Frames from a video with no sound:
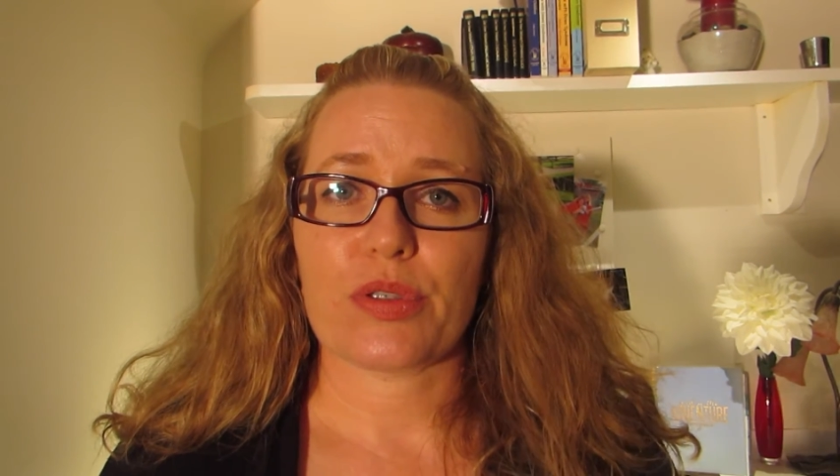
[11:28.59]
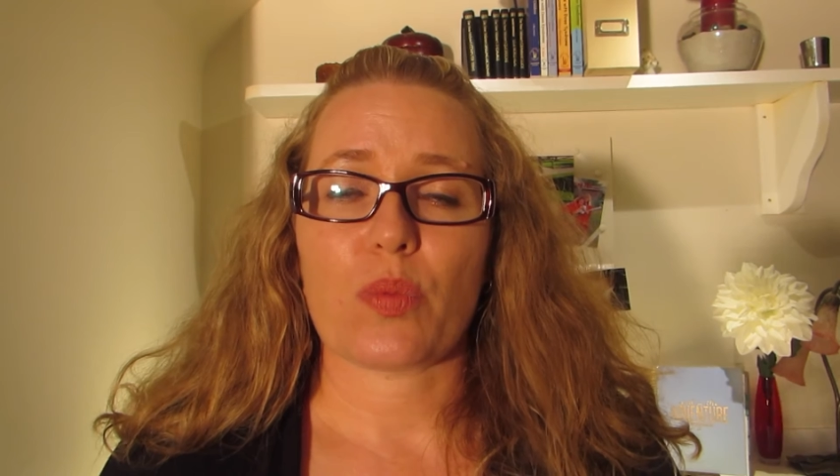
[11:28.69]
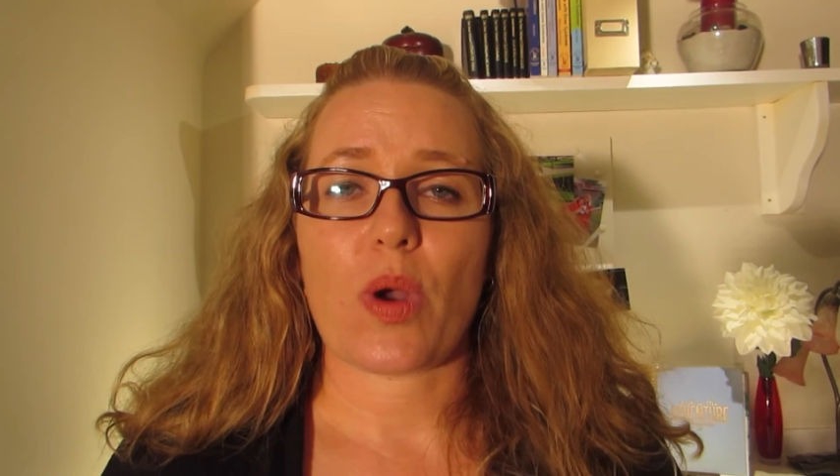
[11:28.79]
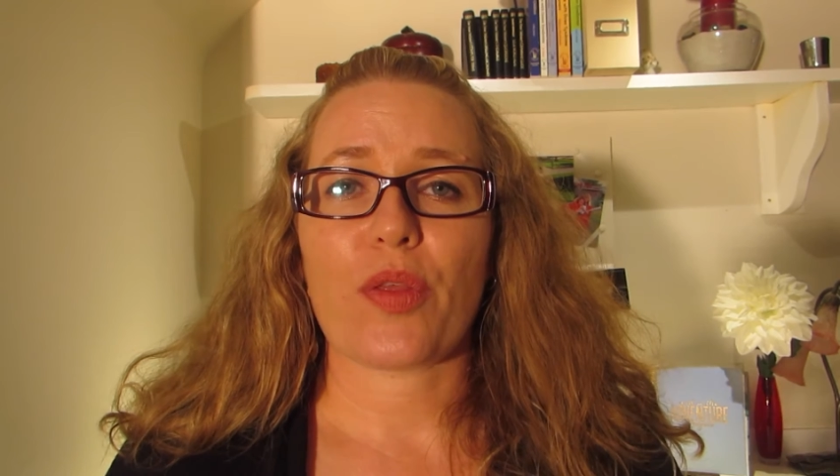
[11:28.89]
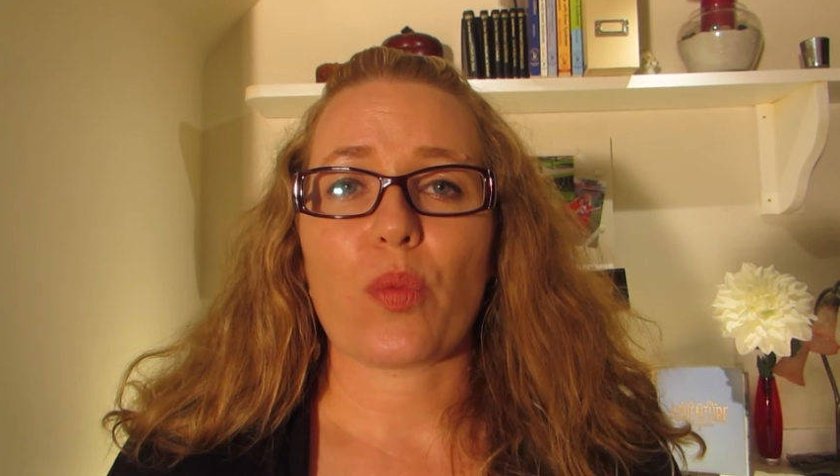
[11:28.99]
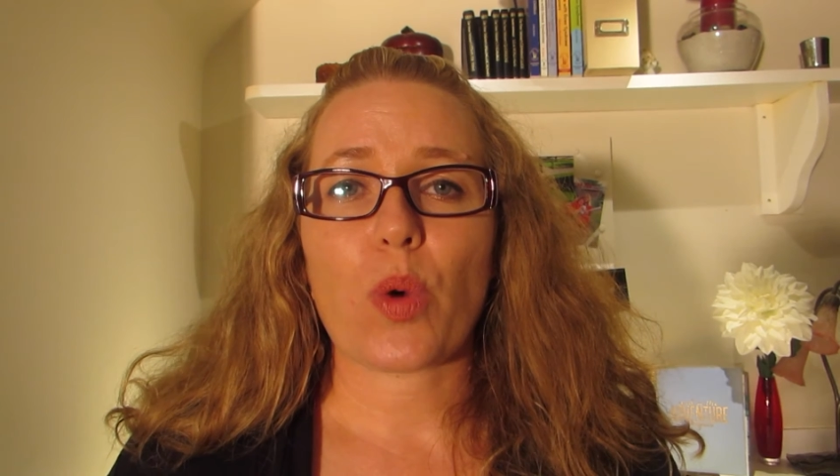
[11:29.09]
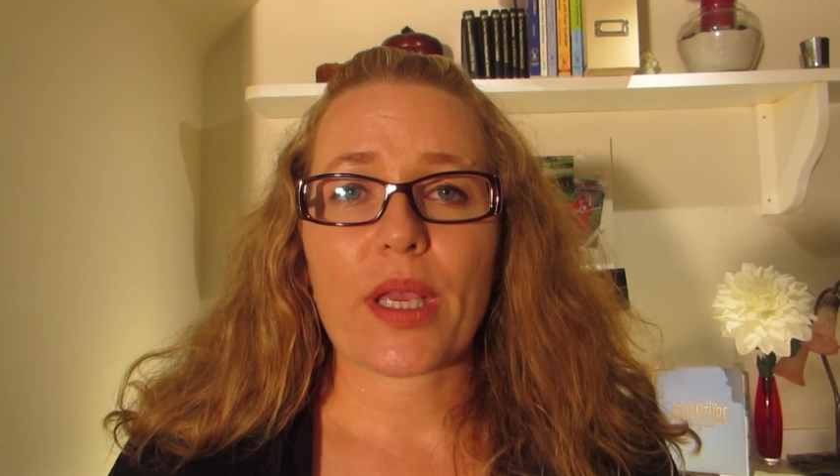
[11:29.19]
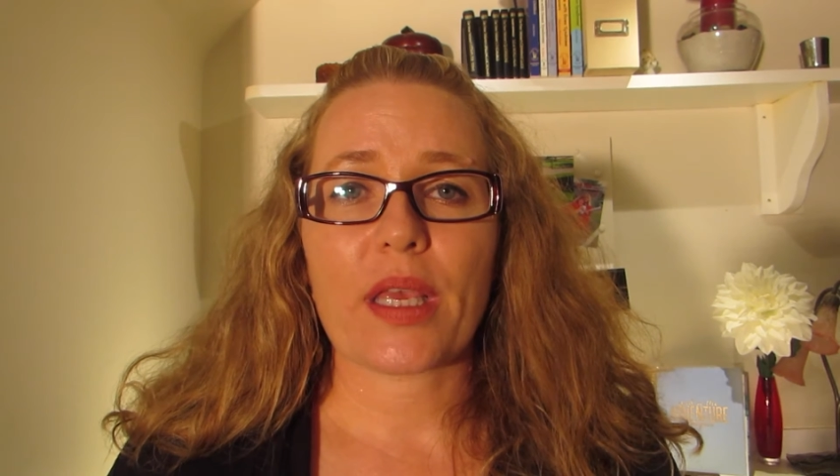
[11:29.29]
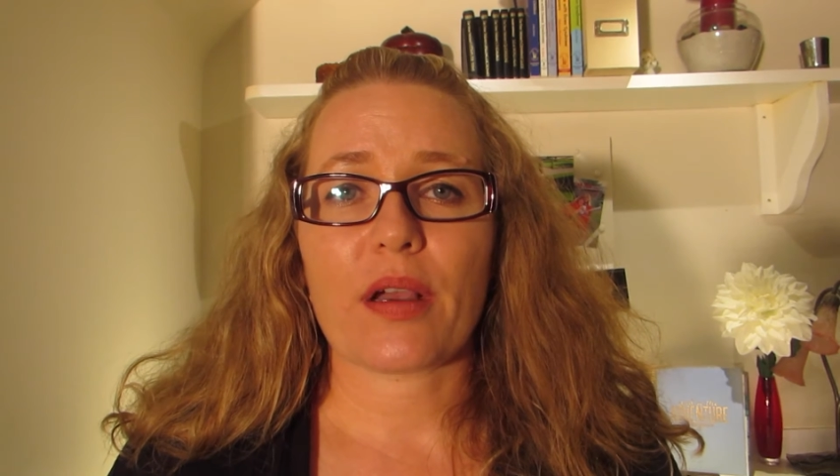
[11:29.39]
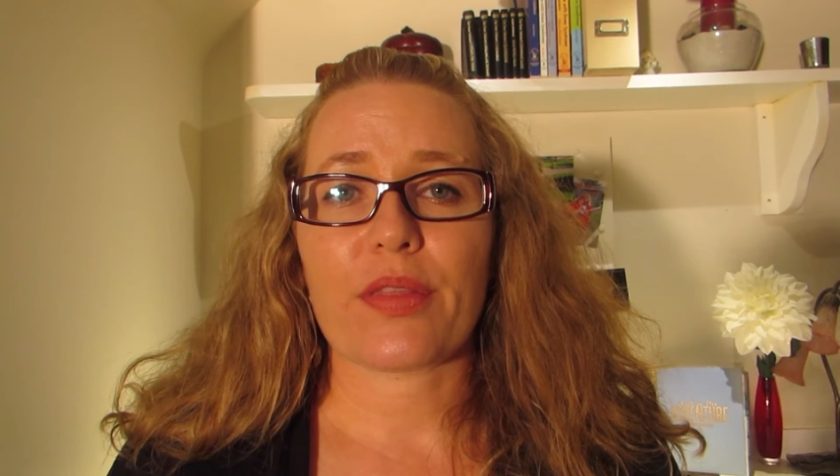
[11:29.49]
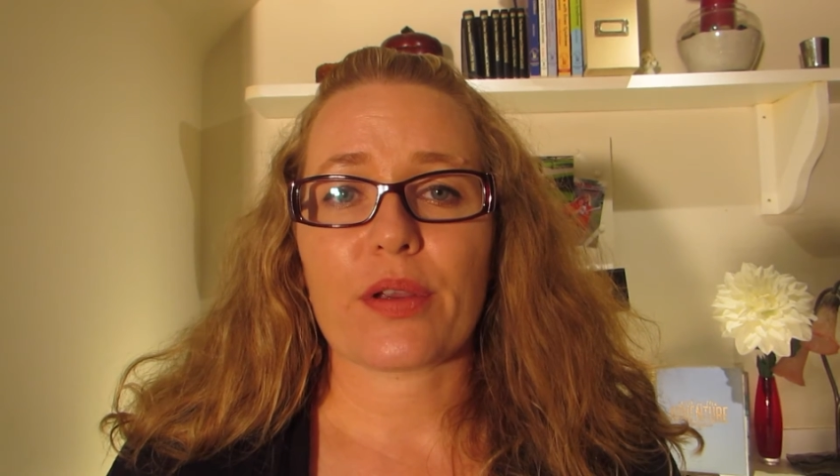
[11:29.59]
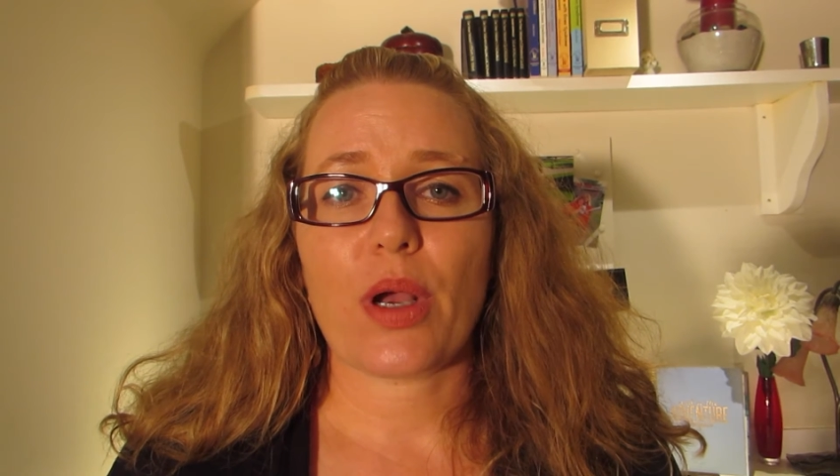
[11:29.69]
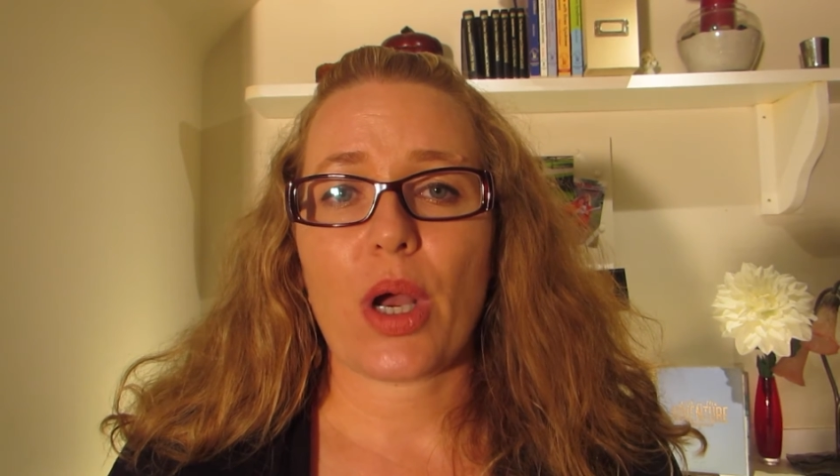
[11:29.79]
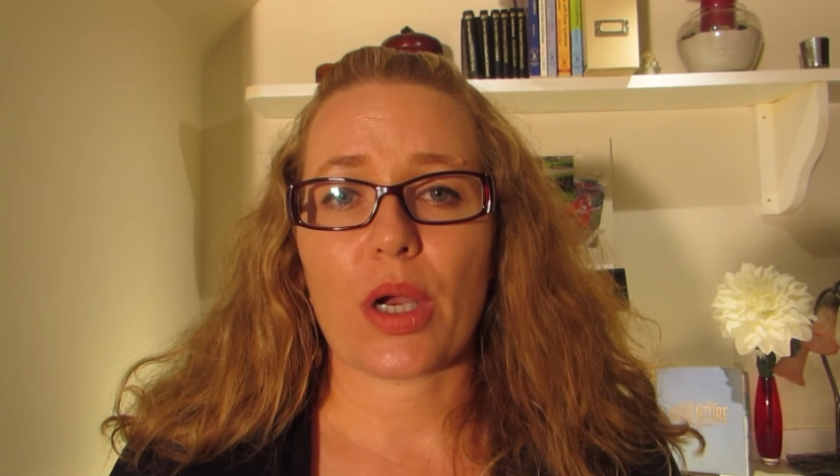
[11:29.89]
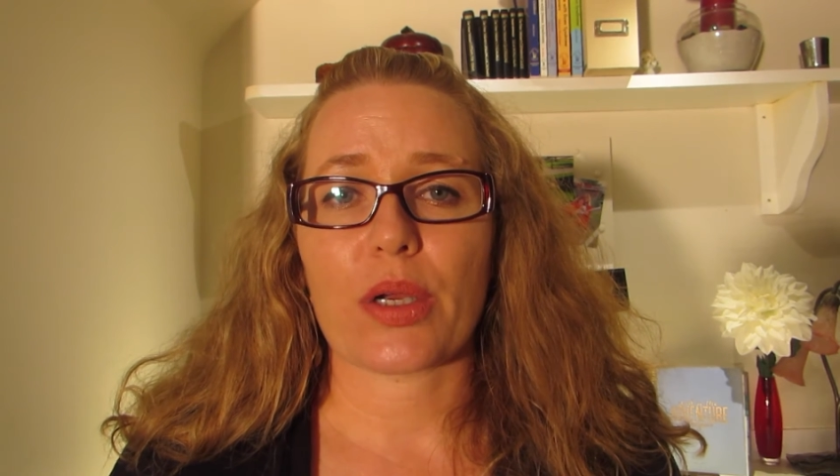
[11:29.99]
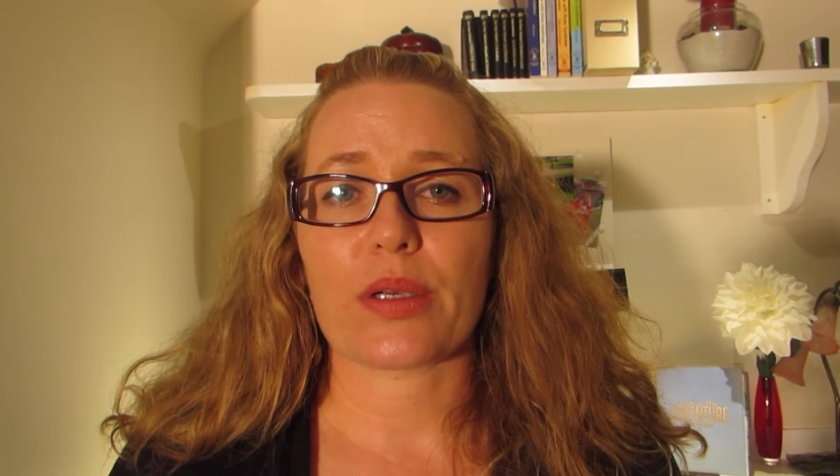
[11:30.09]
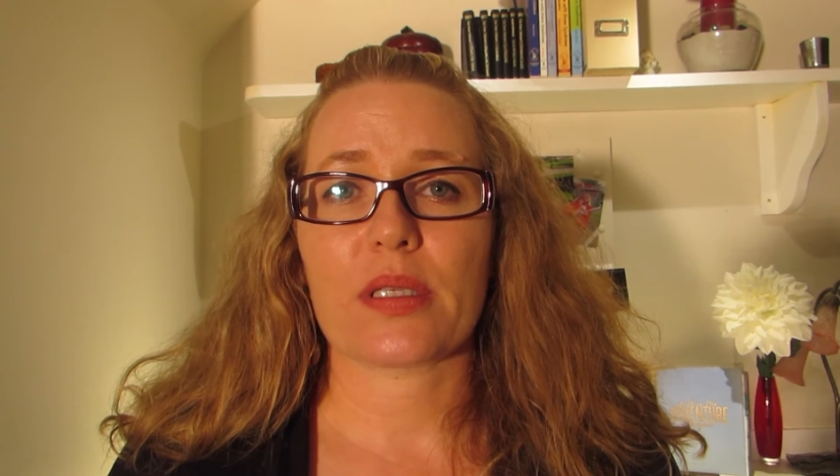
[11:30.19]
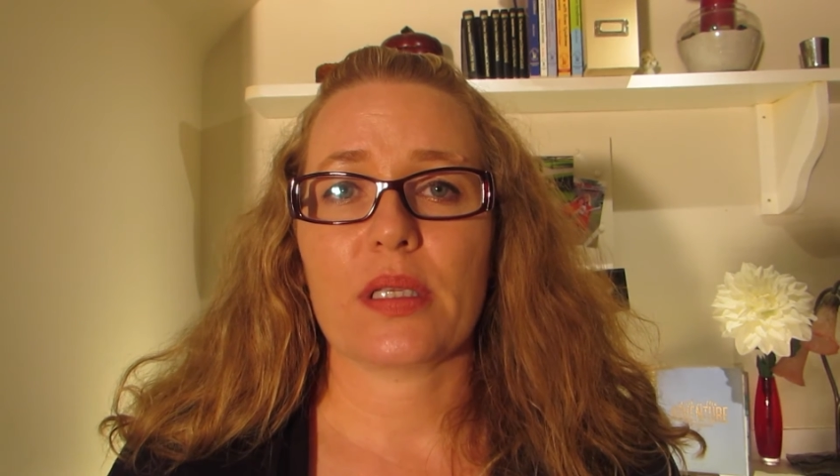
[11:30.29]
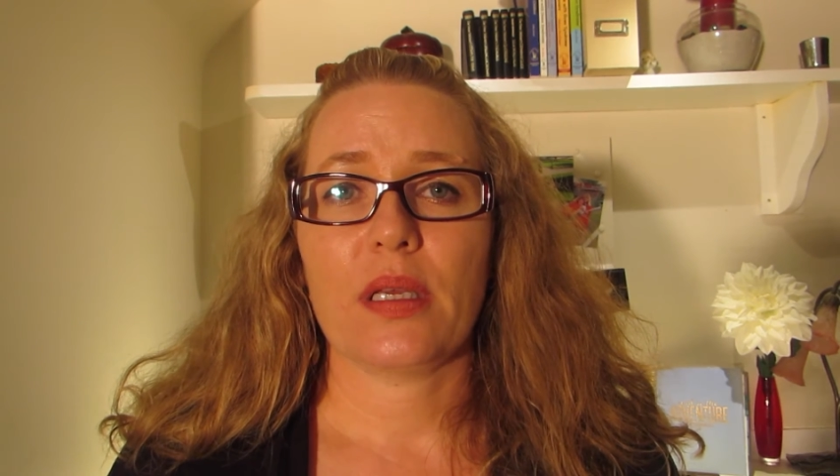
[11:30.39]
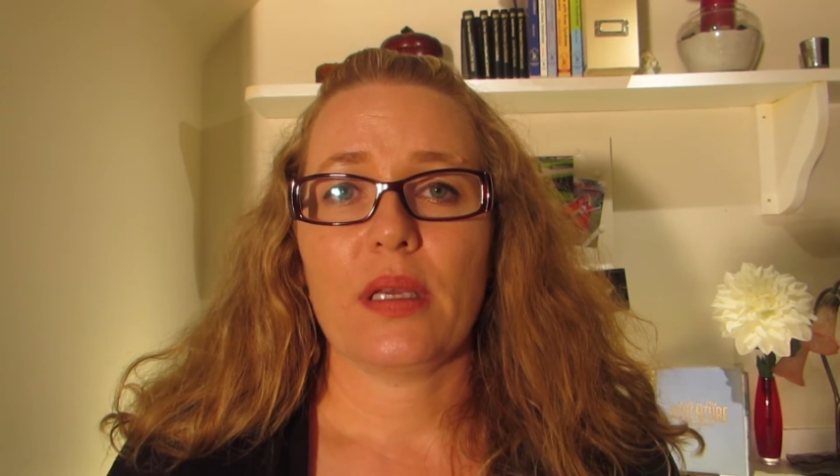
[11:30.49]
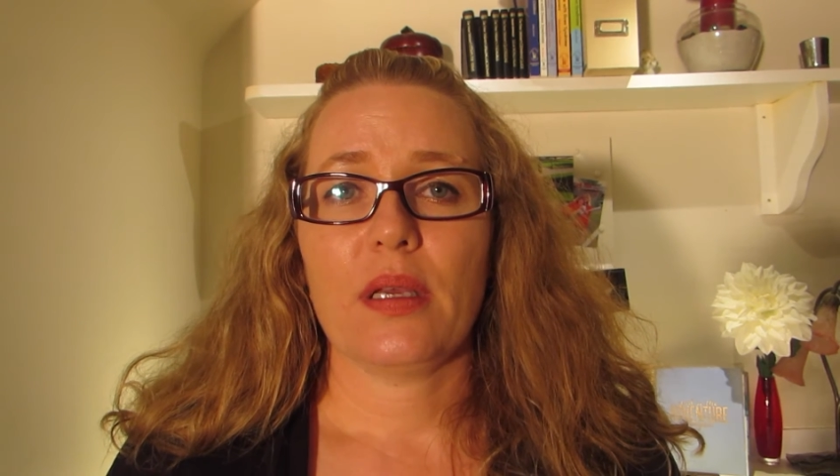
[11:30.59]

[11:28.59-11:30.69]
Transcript: So while they're working on their heart,